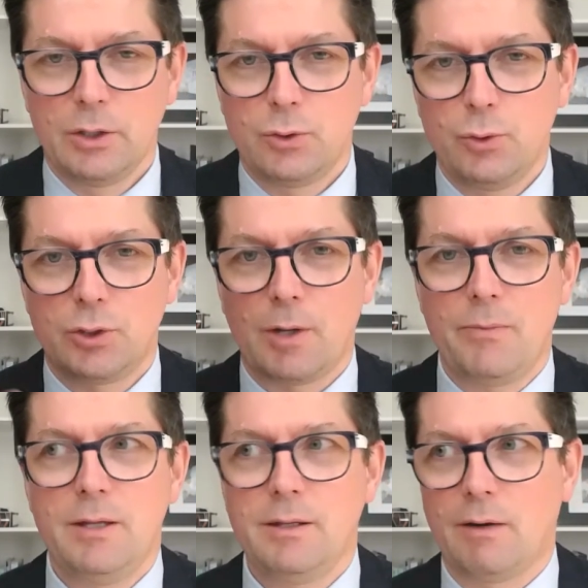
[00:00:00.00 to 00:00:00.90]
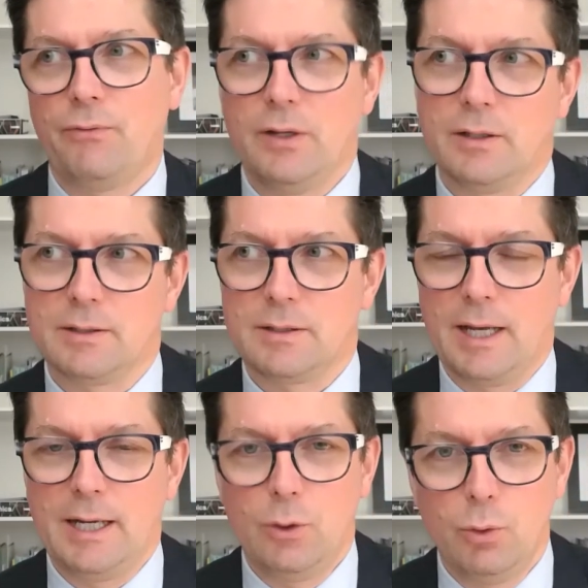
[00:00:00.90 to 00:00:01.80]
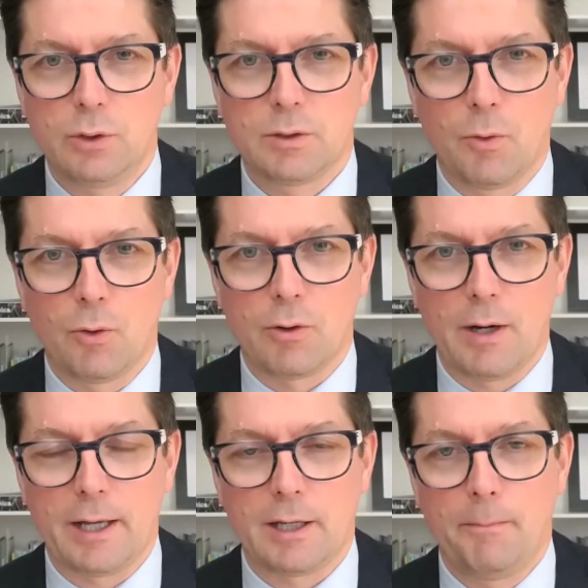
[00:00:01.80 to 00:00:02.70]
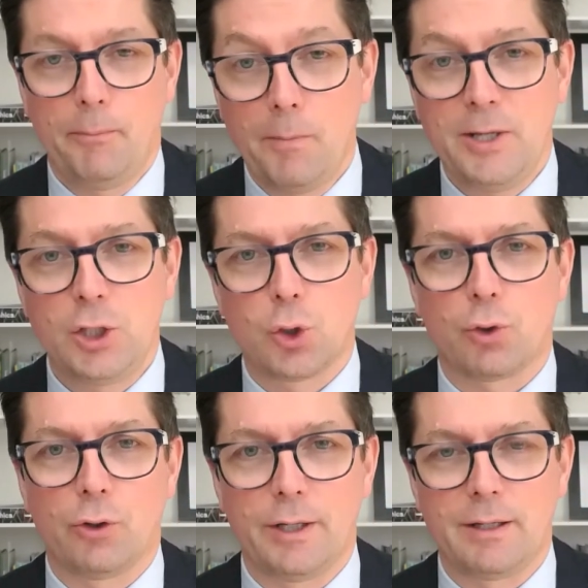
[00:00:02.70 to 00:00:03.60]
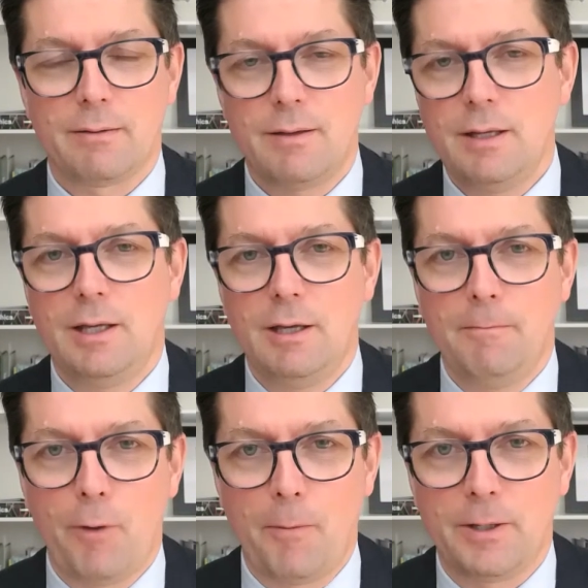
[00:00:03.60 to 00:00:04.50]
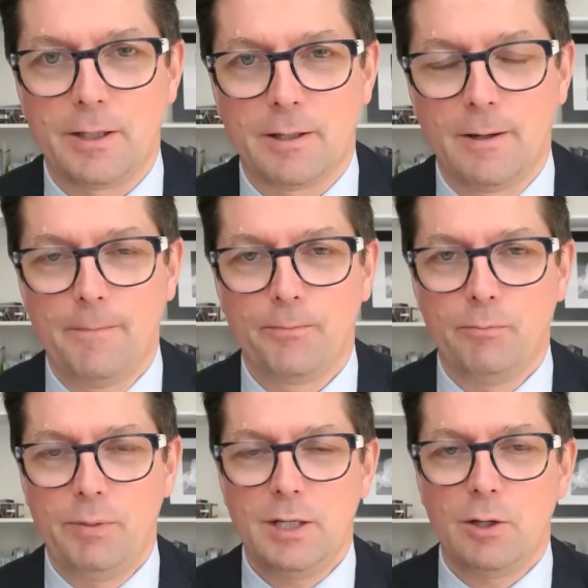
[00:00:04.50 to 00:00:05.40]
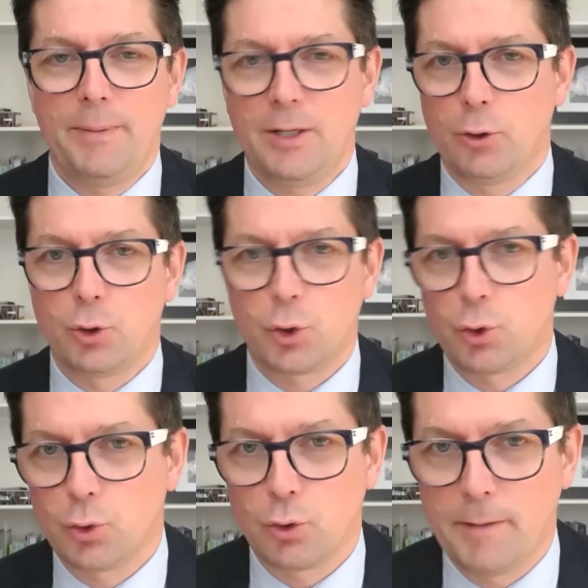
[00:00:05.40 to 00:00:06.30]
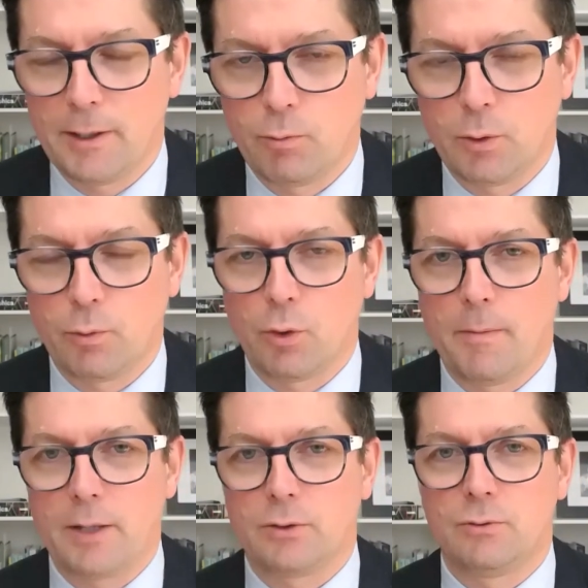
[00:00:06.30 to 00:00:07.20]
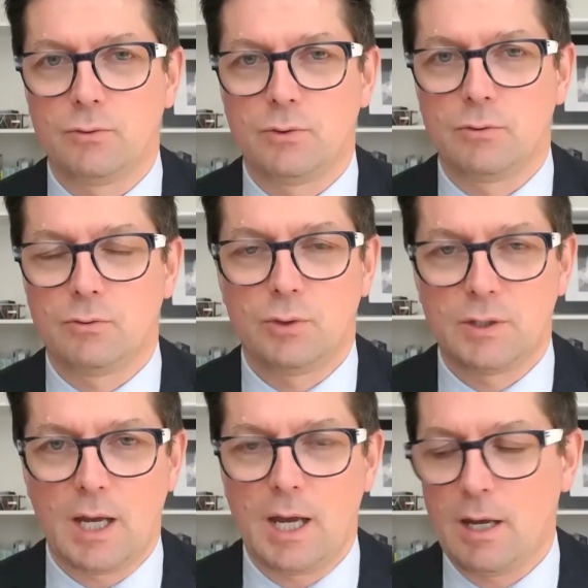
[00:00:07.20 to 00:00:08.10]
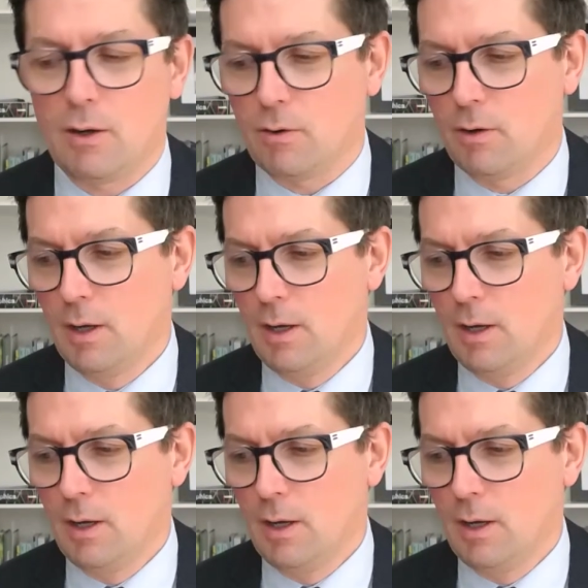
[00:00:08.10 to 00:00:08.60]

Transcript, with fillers: to something that feels and looks more like public journaling, thinking in public, being a bit unsure about what we're about to to say, or, uh,